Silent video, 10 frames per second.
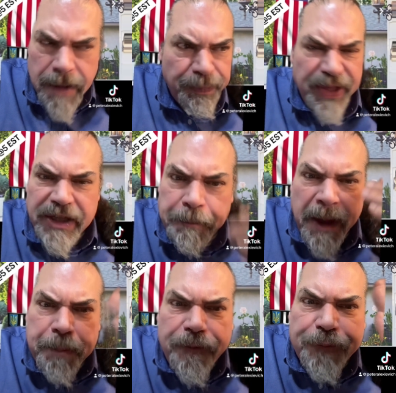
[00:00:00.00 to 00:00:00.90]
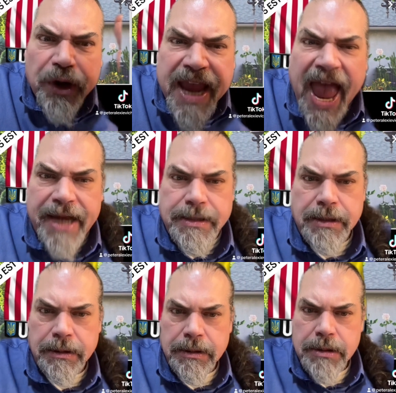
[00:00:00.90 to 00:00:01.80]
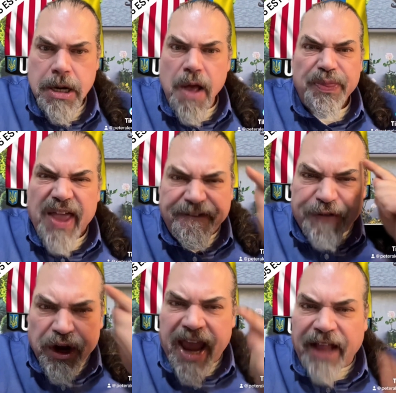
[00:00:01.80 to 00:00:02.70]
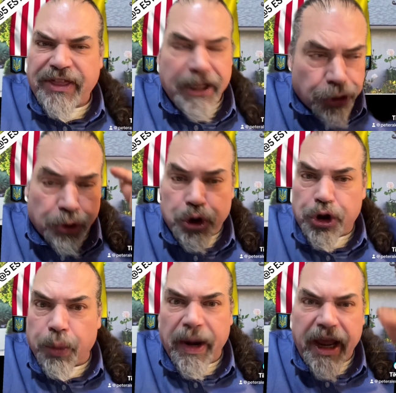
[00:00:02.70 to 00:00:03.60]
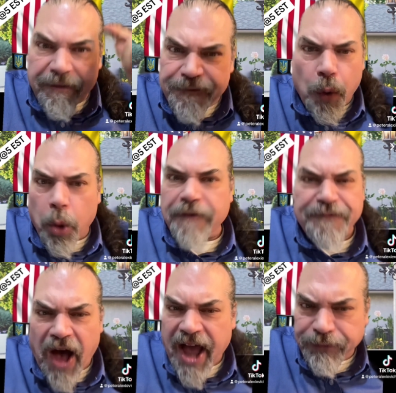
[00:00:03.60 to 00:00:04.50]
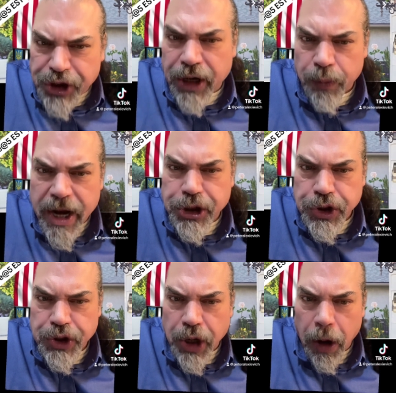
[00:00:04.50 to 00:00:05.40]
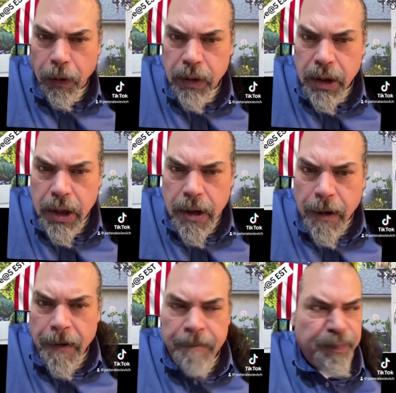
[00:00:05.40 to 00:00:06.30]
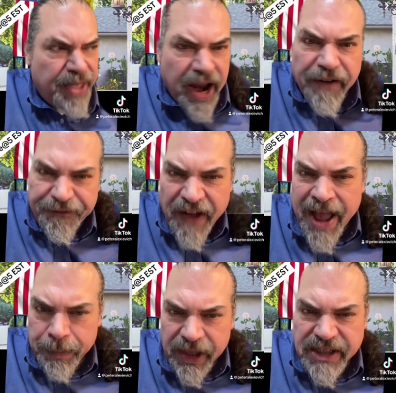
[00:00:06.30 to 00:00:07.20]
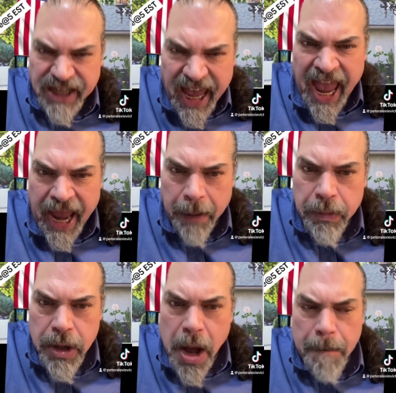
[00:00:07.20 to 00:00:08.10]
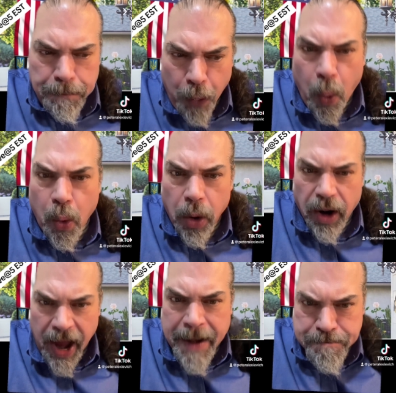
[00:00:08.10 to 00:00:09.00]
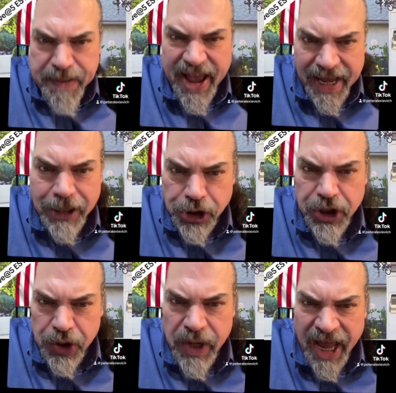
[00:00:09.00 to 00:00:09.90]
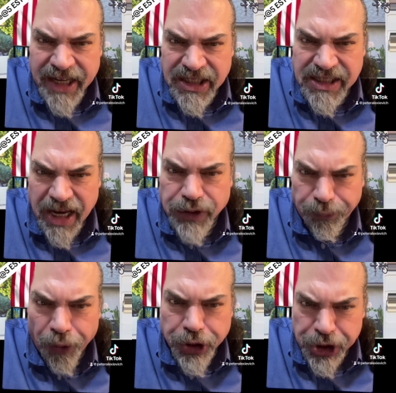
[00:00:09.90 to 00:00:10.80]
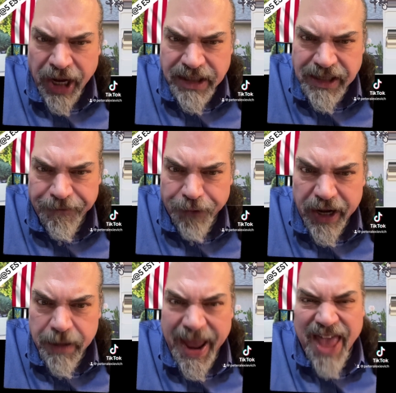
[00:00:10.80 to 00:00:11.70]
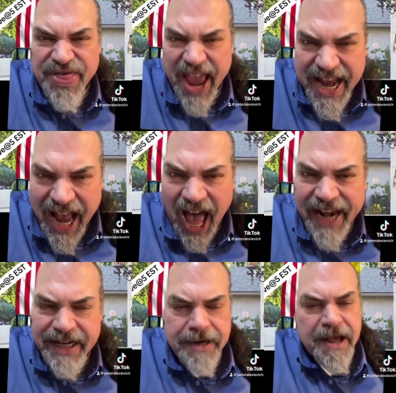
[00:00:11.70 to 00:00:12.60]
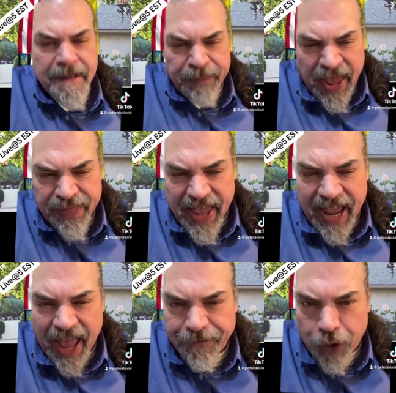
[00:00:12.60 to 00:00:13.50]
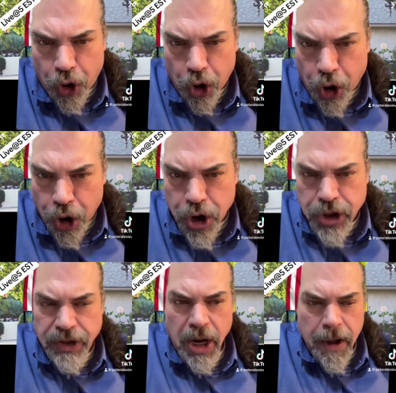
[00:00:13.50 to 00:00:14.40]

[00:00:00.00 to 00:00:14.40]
These people forget. They forget that 3, 4, 5 generations ago, their families came poor and begging to the United States for a chance at freedom, and they got it, and they have earned